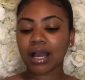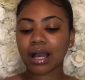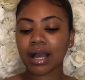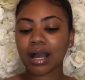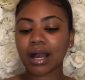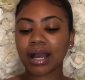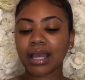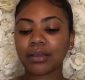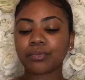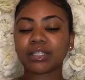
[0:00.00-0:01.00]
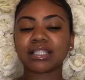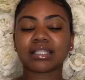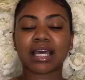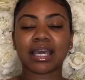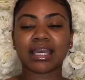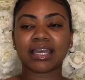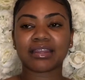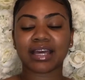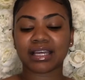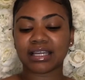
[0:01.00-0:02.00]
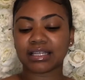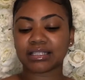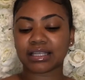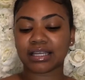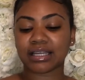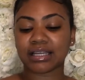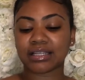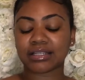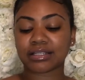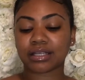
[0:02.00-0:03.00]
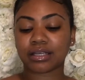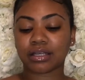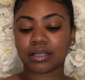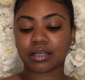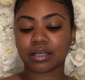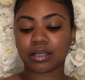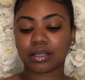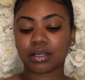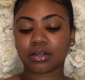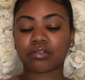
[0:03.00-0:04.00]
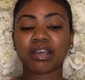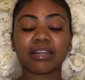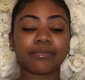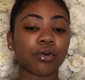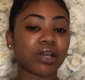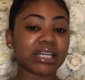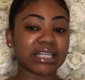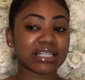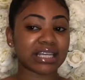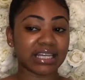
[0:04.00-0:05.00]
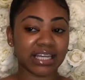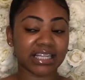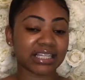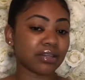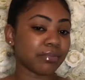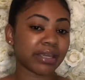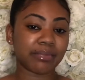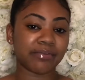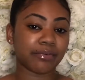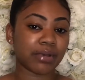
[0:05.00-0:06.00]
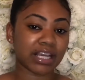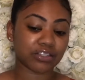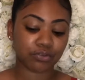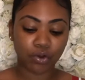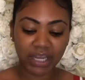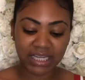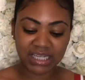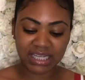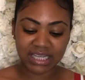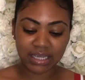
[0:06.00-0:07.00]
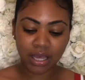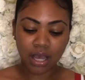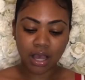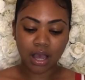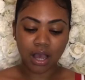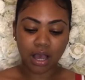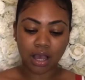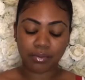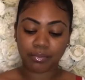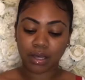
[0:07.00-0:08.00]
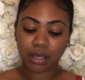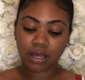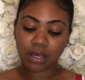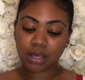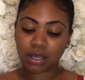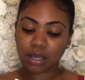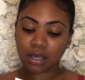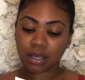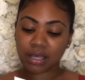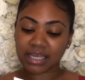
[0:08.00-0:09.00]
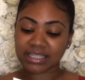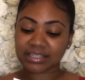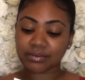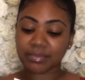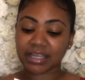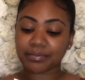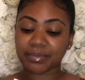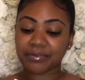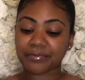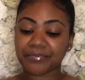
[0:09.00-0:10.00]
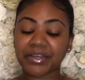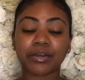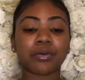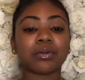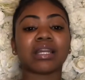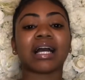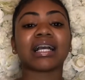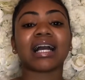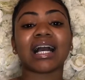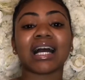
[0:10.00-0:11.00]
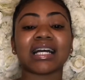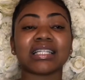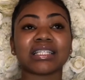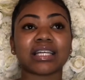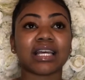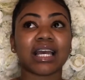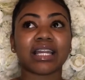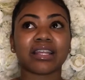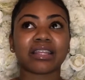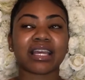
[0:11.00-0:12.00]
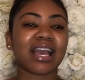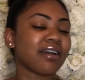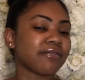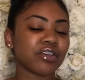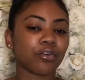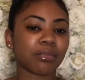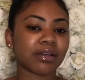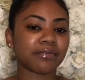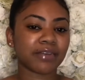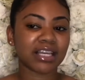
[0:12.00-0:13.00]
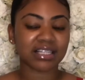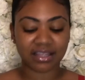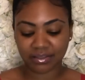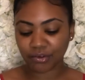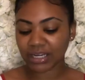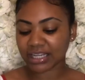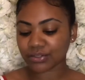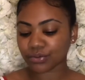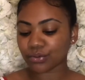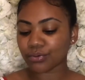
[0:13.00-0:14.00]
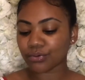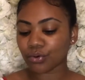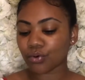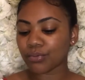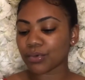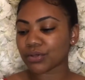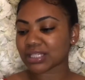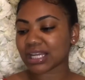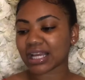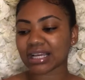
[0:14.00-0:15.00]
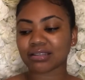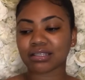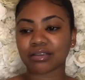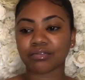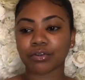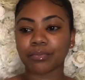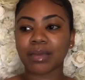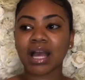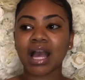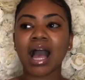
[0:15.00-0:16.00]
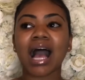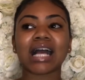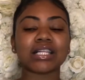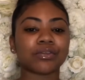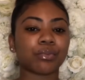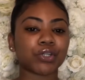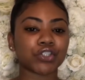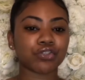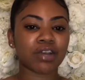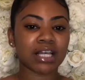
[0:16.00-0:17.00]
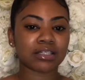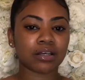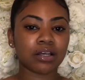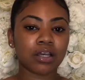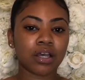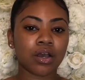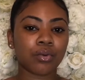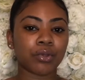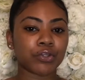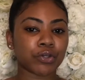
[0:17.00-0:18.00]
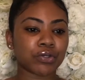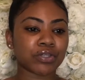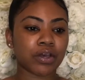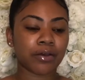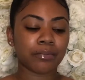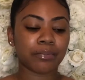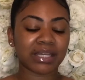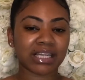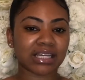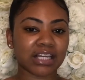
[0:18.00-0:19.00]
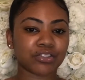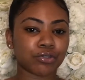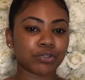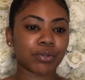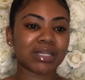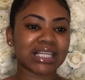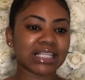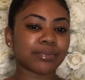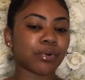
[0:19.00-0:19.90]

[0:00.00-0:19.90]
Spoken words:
I would say that it is great for oily skin. It didn't make me feel extra oily. It didn't make me feel like I had anything heavy on my face. I feel like it's almost like a serum and a moisturizer when you go to bed at night, so you don't need to put a